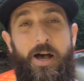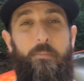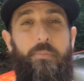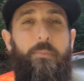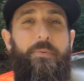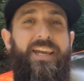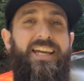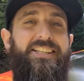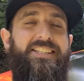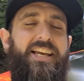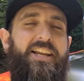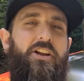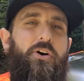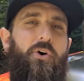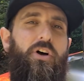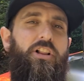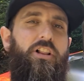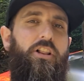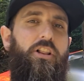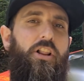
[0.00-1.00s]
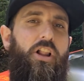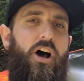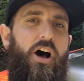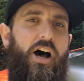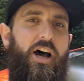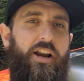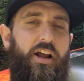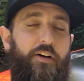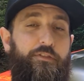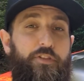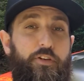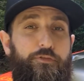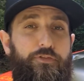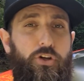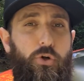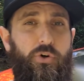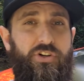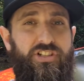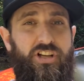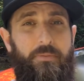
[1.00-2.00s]
But because I know a lot of the
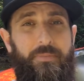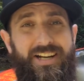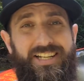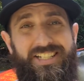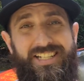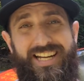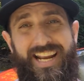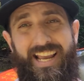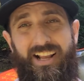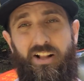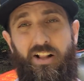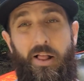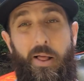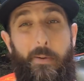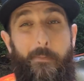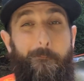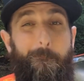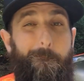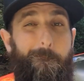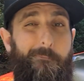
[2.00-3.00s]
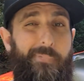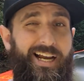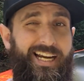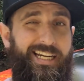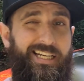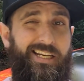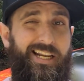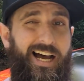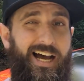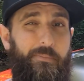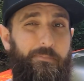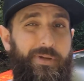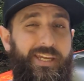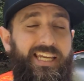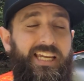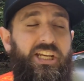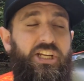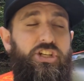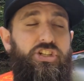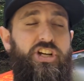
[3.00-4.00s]
viewers on my channel might not
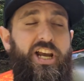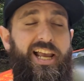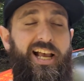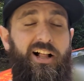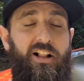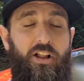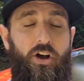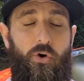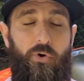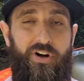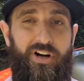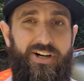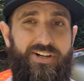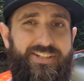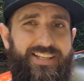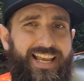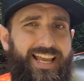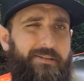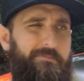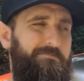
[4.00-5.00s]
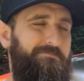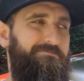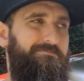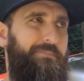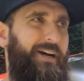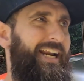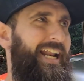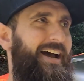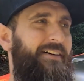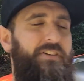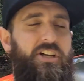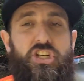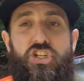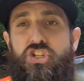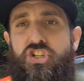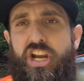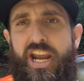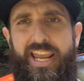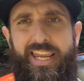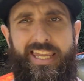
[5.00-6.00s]
be JL owners and might have a
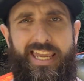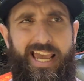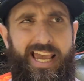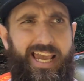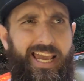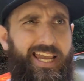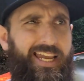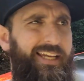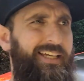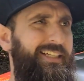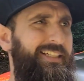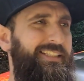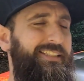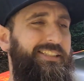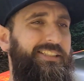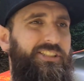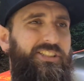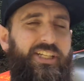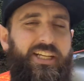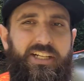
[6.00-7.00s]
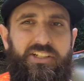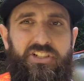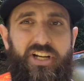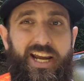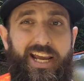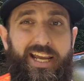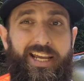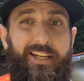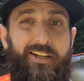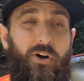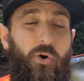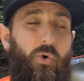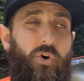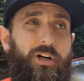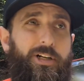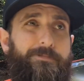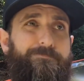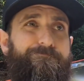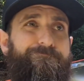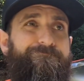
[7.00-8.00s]
JK, TJ,
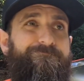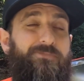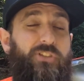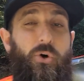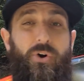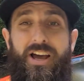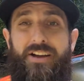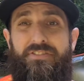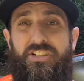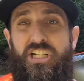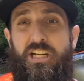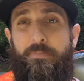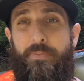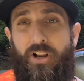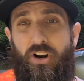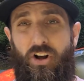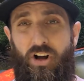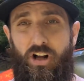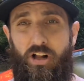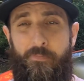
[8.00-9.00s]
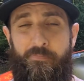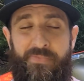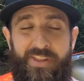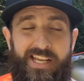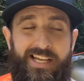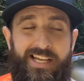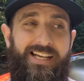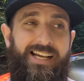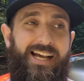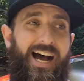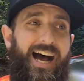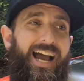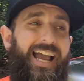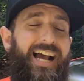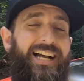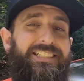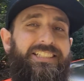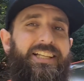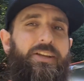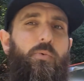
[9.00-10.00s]
or don't have a Jeep at all, I
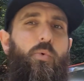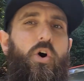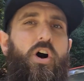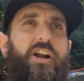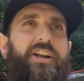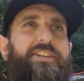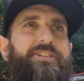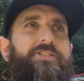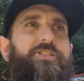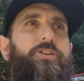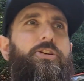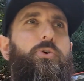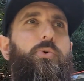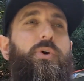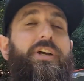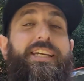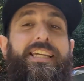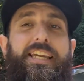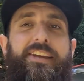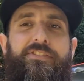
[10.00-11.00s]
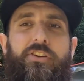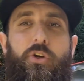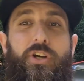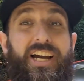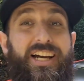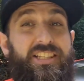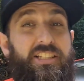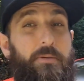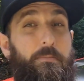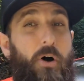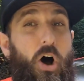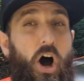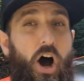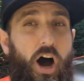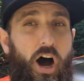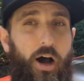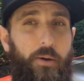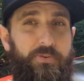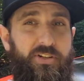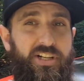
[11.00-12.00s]
actually wanted to give you guys some
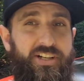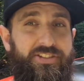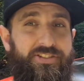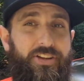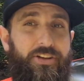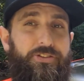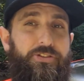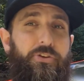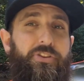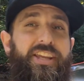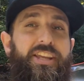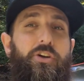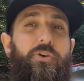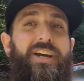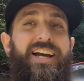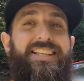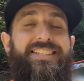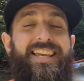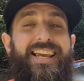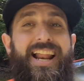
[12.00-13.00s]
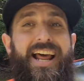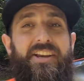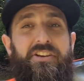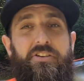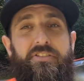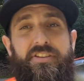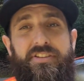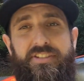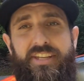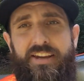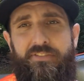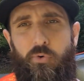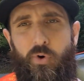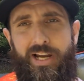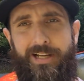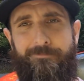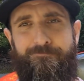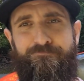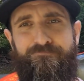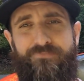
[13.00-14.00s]
options so that you guys can enter this
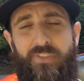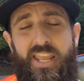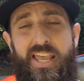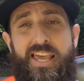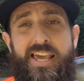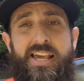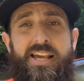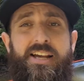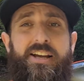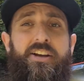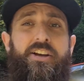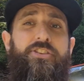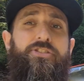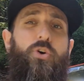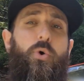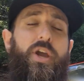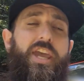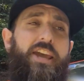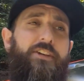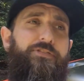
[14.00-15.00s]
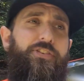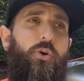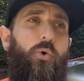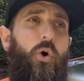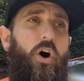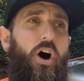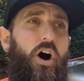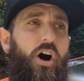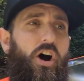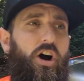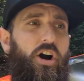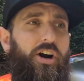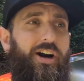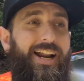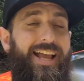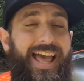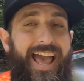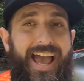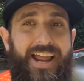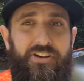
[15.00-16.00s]
giveaway. So if you are
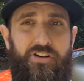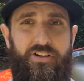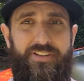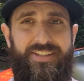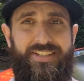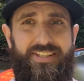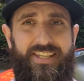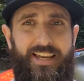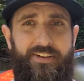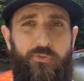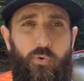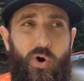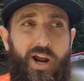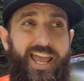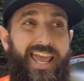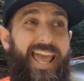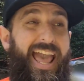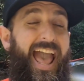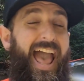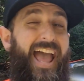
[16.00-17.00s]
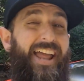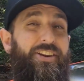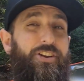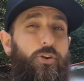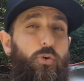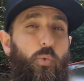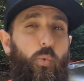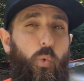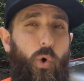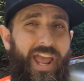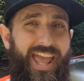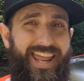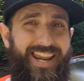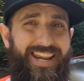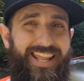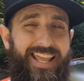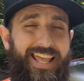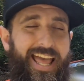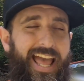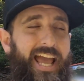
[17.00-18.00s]
entering this giveaway and you
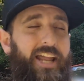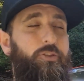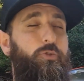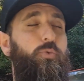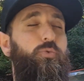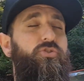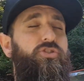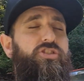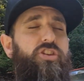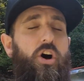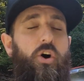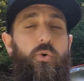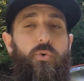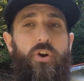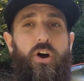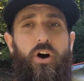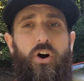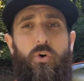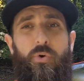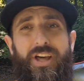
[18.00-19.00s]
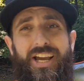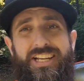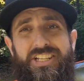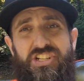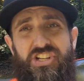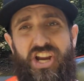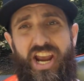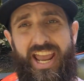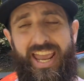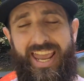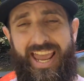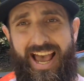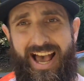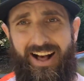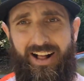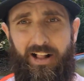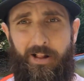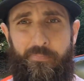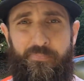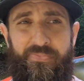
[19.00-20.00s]
win and you don't own a
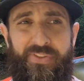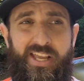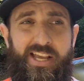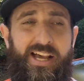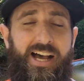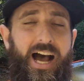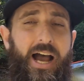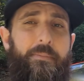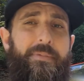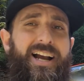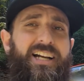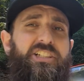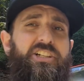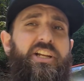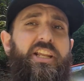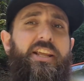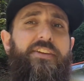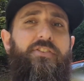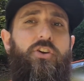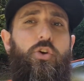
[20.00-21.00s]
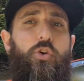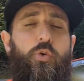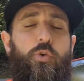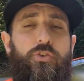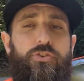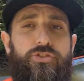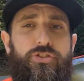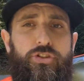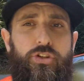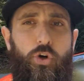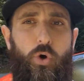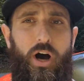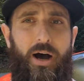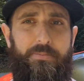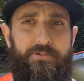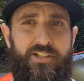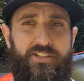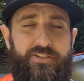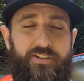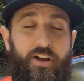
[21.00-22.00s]
JL, I'm actually gonna give you 2
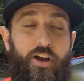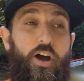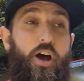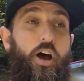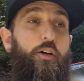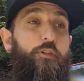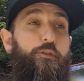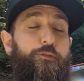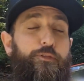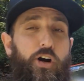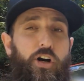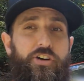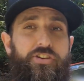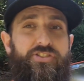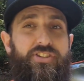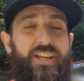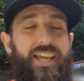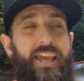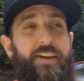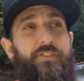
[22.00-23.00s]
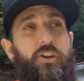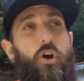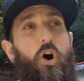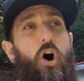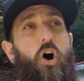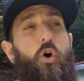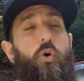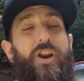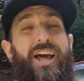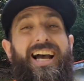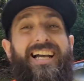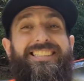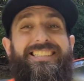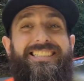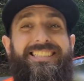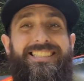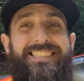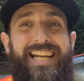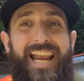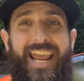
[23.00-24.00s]
options. First, if you own a
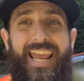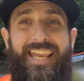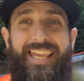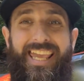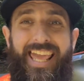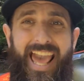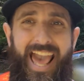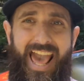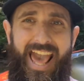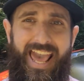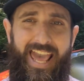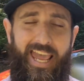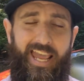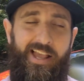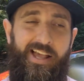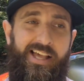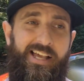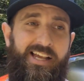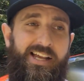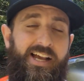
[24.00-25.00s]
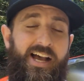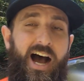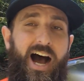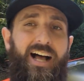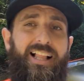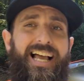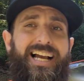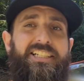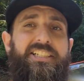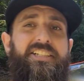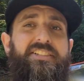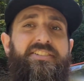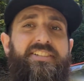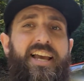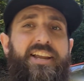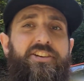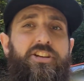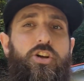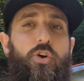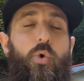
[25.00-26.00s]
JK, I'll actually
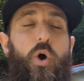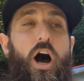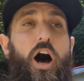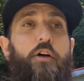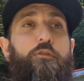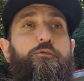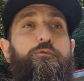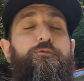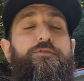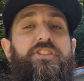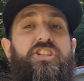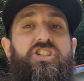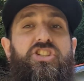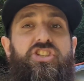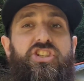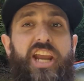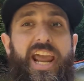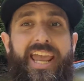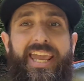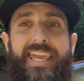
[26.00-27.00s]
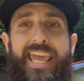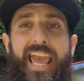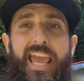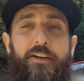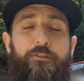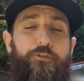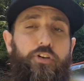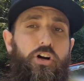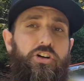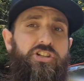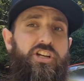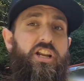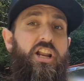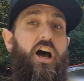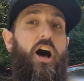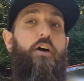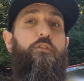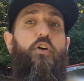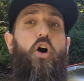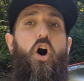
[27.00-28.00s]
send you a JK version
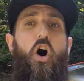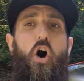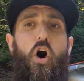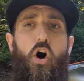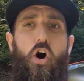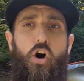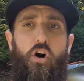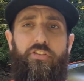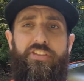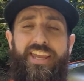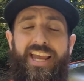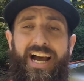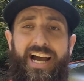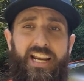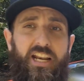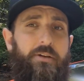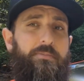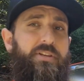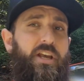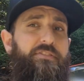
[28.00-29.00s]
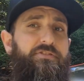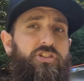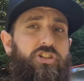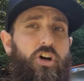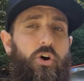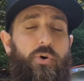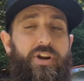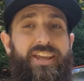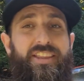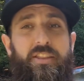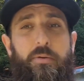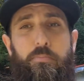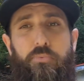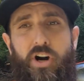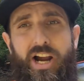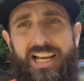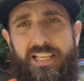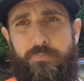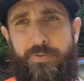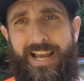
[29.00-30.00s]
of all the items I've shown in the
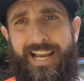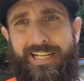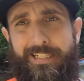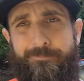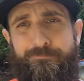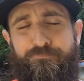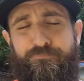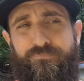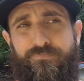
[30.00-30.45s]
prize pack.